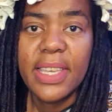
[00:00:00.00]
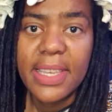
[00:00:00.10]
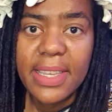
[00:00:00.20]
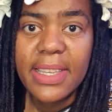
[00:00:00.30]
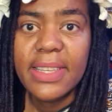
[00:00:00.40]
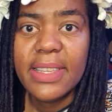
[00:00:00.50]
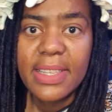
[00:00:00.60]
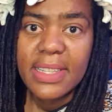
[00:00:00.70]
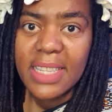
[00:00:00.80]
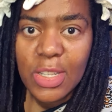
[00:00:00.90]
Uh,
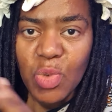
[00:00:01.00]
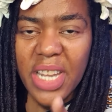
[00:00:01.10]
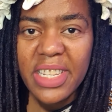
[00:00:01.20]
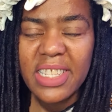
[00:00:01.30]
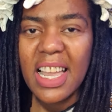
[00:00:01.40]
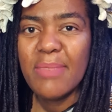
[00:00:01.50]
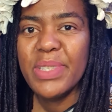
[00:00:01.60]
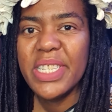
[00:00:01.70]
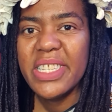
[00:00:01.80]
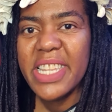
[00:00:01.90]
that one it
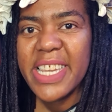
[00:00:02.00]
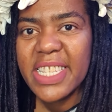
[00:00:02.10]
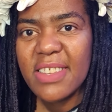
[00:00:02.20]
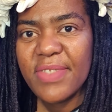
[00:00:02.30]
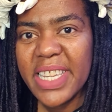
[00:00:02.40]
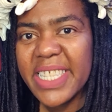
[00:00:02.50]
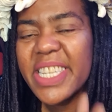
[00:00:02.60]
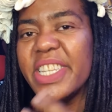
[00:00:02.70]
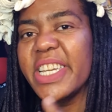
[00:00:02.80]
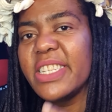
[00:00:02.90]
comes in negatively as
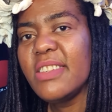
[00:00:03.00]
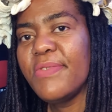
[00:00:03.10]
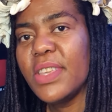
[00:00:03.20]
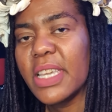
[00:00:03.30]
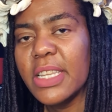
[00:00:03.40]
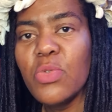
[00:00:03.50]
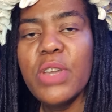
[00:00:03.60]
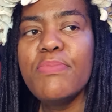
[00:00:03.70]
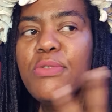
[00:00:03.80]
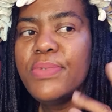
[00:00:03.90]
a negative thing
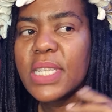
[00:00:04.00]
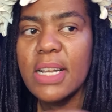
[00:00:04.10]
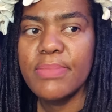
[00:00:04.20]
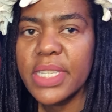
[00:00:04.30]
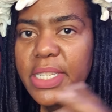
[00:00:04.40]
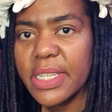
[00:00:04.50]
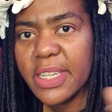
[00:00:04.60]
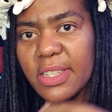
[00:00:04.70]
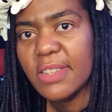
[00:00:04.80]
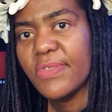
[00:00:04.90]
anyway poops comes in
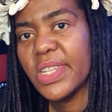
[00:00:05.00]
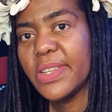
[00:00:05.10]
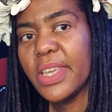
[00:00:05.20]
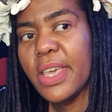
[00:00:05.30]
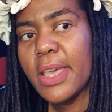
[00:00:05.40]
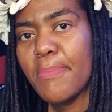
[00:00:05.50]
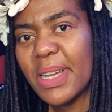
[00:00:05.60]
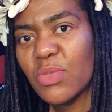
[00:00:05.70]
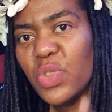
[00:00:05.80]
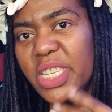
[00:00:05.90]
negatively
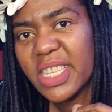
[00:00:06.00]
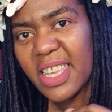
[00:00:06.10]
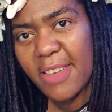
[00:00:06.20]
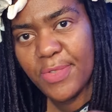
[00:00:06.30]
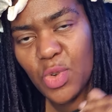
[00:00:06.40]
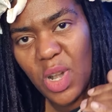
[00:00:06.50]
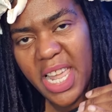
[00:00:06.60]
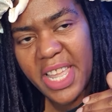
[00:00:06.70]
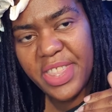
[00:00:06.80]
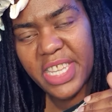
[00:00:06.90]
but we just have to
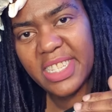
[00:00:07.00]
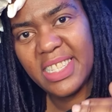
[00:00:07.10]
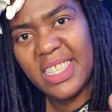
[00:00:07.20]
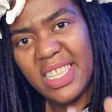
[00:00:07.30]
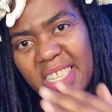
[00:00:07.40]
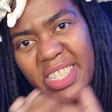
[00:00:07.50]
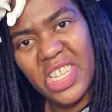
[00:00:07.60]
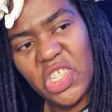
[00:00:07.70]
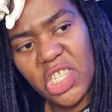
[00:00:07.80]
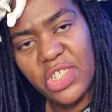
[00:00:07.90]
learn that this is a
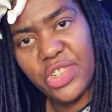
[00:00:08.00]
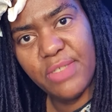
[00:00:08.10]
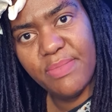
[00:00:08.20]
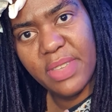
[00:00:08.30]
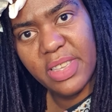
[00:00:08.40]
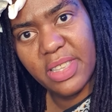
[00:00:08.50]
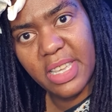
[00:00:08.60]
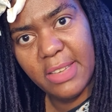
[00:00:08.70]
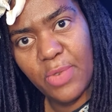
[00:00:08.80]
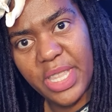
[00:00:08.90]
teaching dream
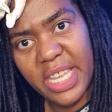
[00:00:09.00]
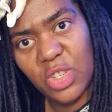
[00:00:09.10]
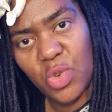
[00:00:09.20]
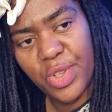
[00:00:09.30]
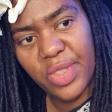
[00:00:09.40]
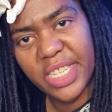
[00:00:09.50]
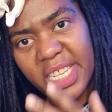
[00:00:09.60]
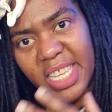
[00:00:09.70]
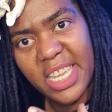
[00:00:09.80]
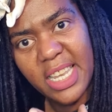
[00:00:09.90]
uh, where they're showing you that
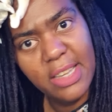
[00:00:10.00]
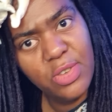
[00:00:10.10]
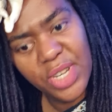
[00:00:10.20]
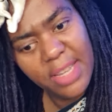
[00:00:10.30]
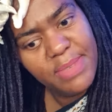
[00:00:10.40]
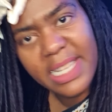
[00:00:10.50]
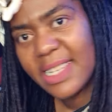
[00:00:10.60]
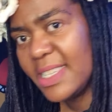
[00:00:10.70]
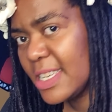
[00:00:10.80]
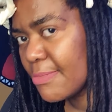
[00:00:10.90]
as a healer you're gonna be
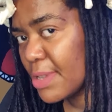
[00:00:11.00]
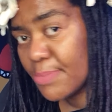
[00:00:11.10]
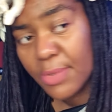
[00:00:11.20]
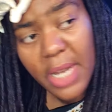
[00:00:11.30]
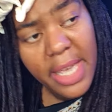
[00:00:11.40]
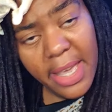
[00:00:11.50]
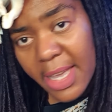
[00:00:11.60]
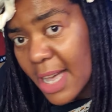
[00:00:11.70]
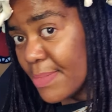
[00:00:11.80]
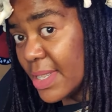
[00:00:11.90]
cleaning people
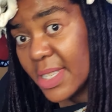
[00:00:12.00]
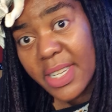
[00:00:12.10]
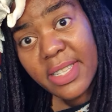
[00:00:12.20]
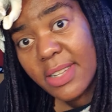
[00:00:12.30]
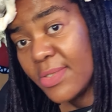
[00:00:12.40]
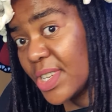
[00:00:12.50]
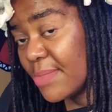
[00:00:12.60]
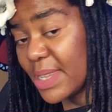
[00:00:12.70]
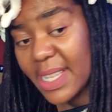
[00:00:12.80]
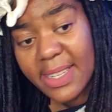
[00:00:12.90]
i mean seriously you're
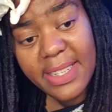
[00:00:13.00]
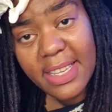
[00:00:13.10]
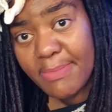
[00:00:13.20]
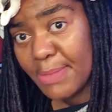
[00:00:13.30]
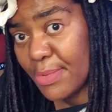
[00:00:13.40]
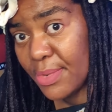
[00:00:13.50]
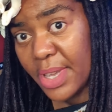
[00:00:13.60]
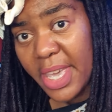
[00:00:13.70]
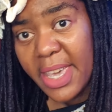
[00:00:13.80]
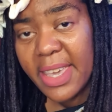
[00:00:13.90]
gonna be cleaning people
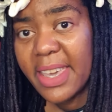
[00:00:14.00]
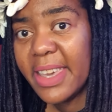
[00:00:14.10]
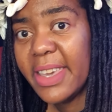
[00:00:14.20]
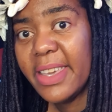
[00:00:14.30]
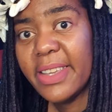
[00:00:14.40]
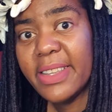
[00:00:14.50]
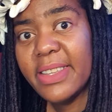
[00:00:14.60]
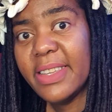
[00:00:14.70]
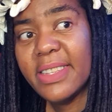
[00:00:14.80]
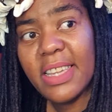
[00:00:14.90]
uh,
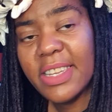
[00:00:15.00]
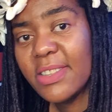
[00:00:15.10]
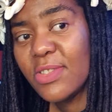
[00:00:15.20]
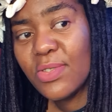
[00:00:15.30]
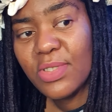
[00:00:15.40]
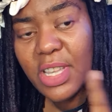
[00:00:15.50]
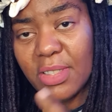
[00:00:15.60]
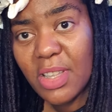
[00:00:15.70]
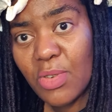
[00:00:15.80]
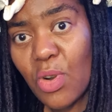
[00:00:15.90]
and and you the
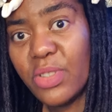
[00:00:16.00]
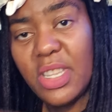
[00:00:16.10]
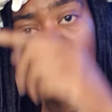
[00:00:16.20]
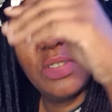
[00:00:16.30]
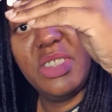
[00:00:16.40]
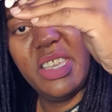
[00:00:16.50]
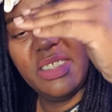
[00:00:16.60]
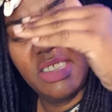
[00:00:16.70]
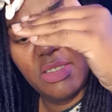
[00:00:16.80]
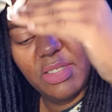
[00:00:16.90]
the, the the
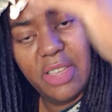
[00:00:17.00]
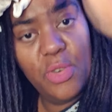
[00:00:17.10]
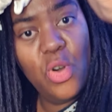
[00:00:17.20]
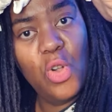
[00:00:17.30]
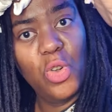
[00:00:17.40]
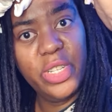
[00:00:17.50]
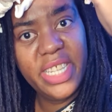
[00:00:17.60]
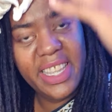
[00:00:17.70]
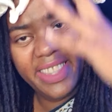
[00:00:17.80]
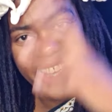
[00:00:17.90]
the the old
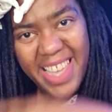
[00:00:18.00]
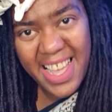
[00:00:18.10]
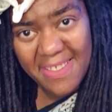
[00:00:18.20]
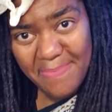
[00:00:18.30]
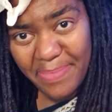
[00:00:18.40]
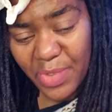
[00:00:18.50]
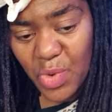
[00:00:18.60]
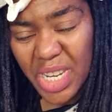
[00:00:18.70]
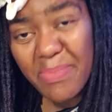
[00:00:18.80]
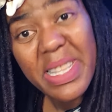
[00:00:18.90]
and the young
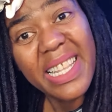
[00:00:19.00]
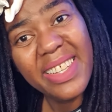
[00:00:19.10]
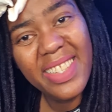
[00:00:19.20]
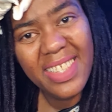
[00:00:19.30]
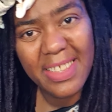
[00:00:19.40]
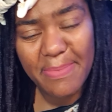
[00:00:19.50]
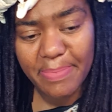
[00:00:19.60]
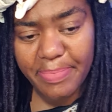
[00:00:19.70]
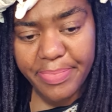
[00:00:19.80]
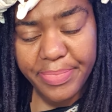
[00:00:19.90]
you're gonna be cleaning them
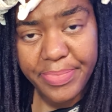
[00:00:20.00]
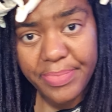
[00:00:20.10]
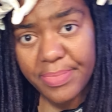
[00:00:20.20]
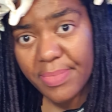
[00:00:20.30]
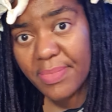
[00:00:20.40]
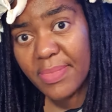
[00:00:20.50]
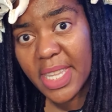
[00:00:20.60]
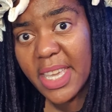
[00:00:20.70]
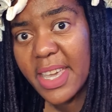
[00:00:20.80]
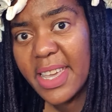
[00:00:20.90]

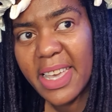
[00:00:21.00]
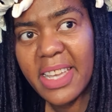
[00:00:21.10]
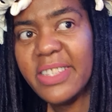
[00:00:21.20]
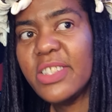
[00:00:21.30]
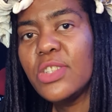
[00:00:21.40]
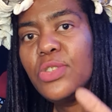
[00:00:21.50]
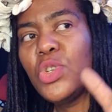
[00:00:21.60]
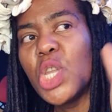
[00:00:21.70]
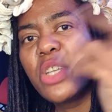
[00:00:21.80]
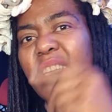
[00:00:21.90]
and
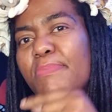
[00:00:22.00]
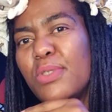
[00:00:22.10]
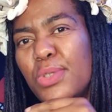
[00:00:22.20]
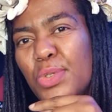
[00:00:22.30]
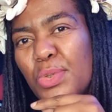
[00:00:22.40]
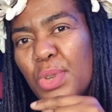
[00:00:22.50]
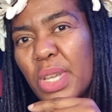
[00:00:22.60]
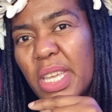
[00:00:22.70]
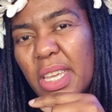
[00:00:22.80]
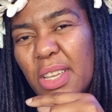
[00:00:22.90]
you are not supposed to
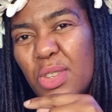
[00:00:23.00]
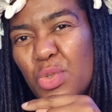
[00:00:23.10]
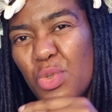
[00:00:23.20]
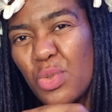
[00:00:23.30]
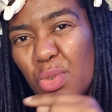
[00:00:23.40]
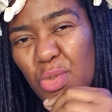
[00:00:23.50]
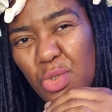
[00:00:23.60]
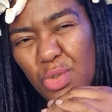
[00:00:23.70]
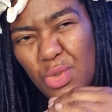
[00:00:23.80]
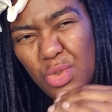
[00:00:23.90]
to to